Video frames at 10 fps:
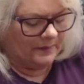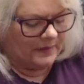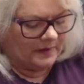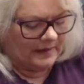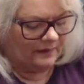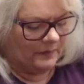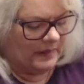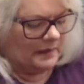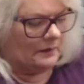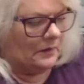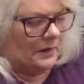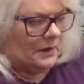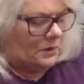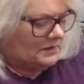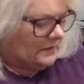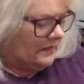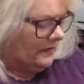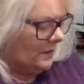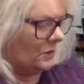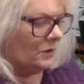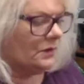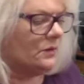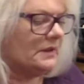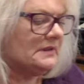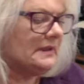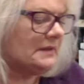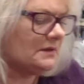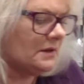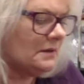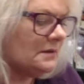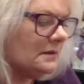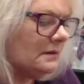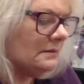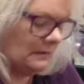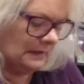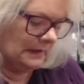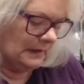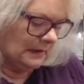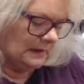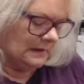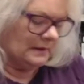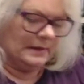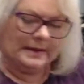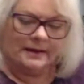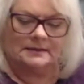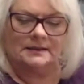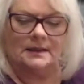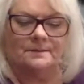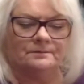Have been, you know, some of the older ones, they start to act up.